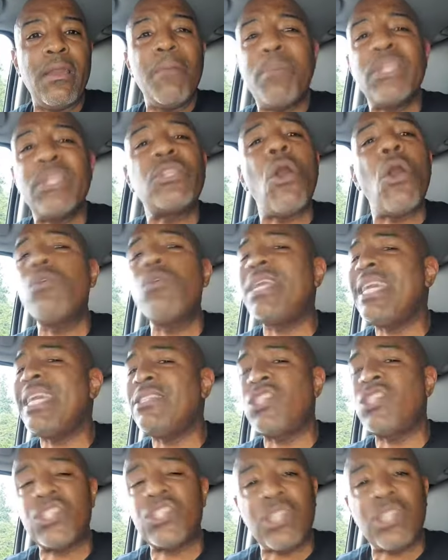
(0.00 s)
But don't
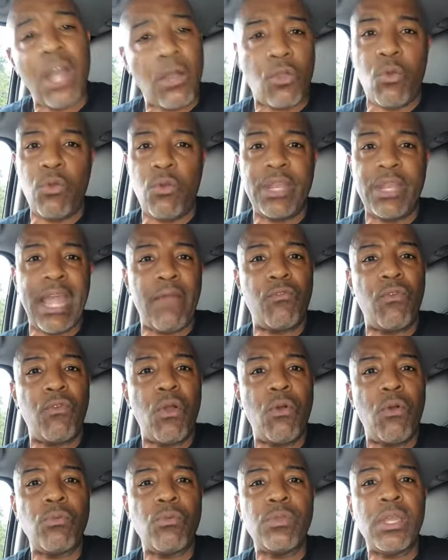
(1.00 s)
get stuck on that
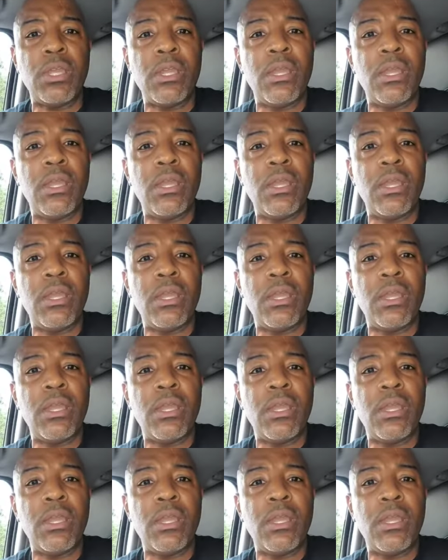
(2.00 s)
road.